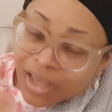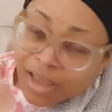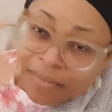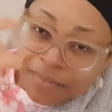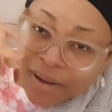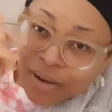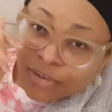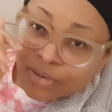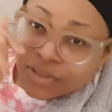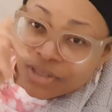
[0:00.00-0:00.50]

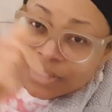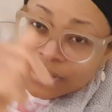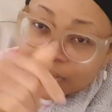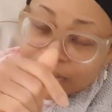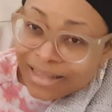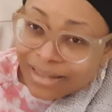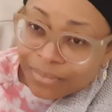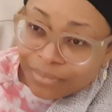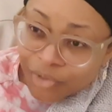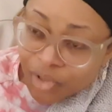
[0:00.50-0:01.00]
about
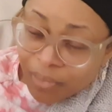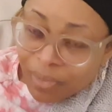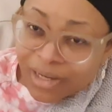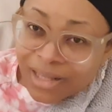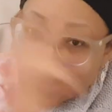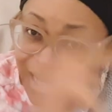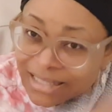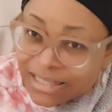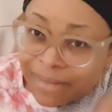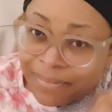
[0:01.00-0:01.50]
it, somebody
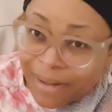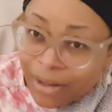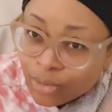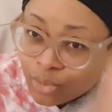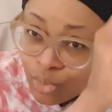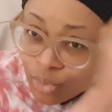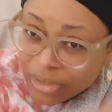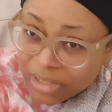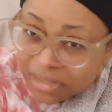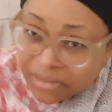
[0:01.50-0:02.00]
that is
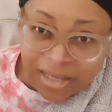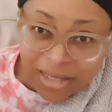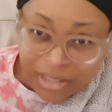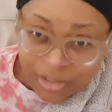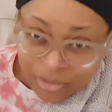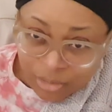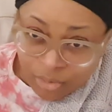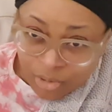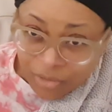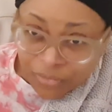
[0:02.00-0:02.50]
about to leave
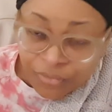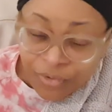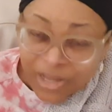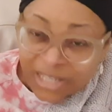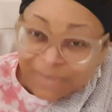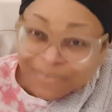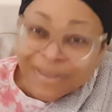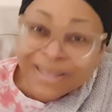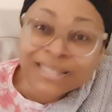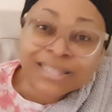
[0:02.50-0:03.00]
is looking for an
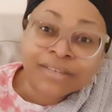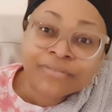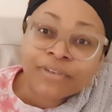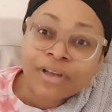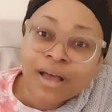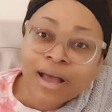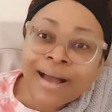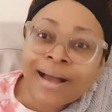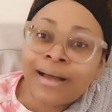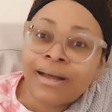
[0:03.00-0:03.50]
expensive
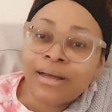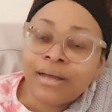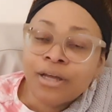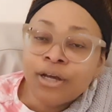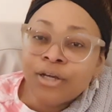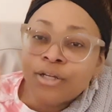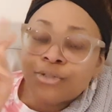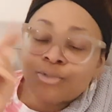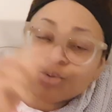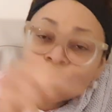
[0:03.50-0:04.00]
car
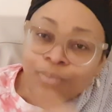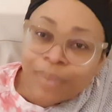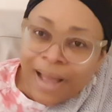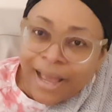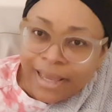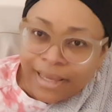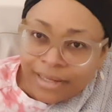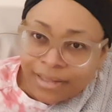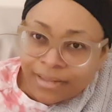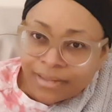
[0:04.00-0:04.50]
to
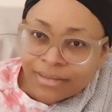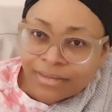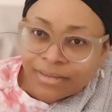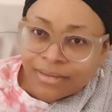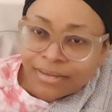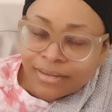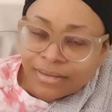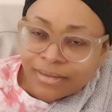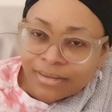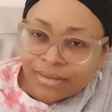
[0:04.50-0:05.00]
buy.
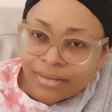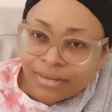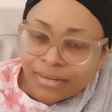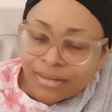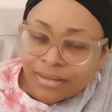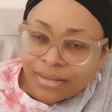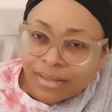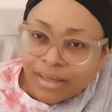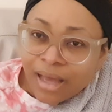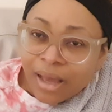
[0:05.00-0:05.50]

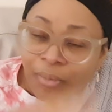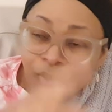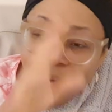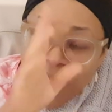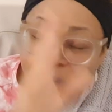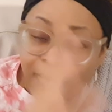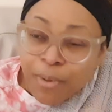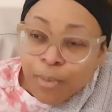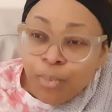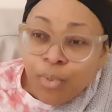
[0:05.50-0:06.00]

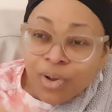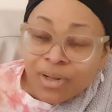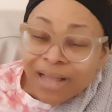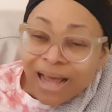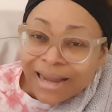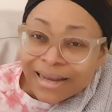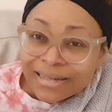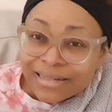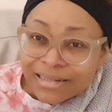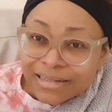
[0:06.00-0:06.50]
Why people
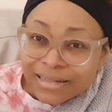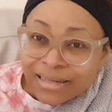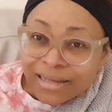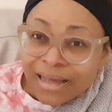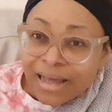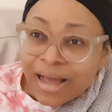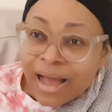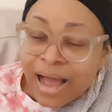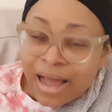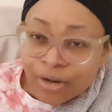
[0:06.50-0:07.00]
that
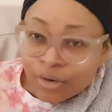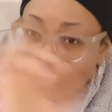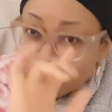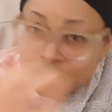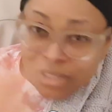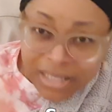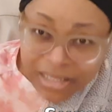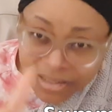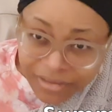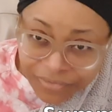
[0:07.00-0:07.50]
are
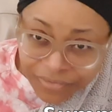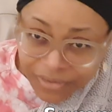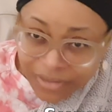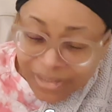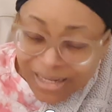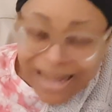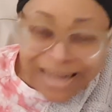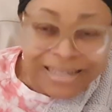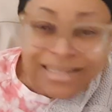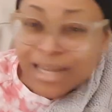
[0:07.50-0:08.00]
not
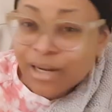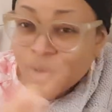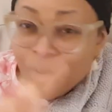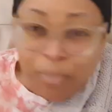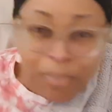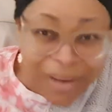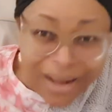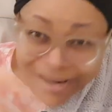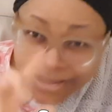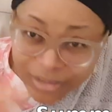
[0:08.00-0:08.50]
leaving and they are
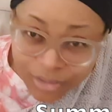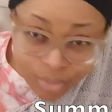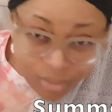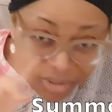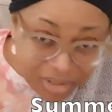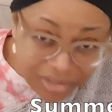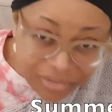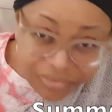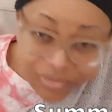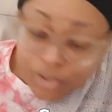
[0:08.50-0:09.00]
not planning to
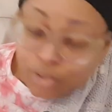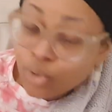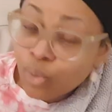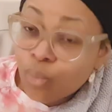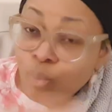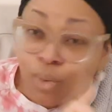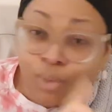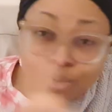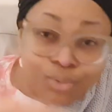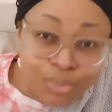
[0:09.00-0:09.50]
leave, they
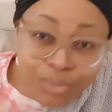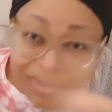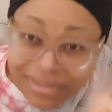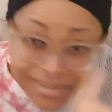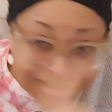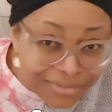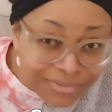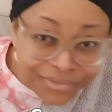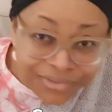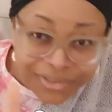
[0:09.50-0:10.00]
don't want to
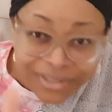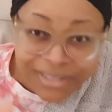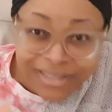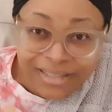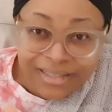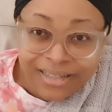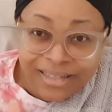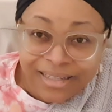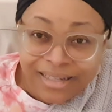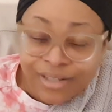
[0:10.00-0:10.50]
leave,
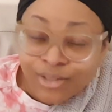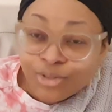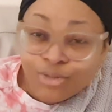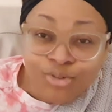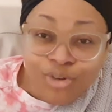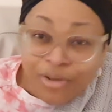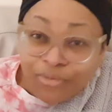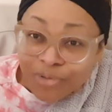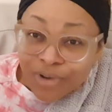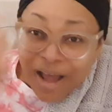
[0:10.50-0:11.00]
do
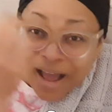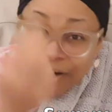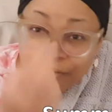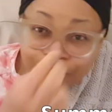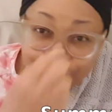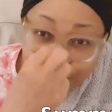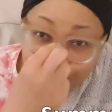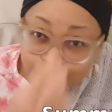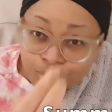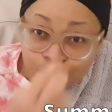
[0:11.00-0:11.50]
not even have
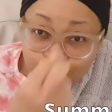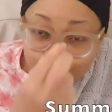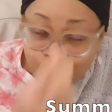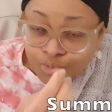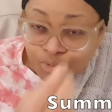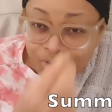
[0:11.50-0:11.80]
food to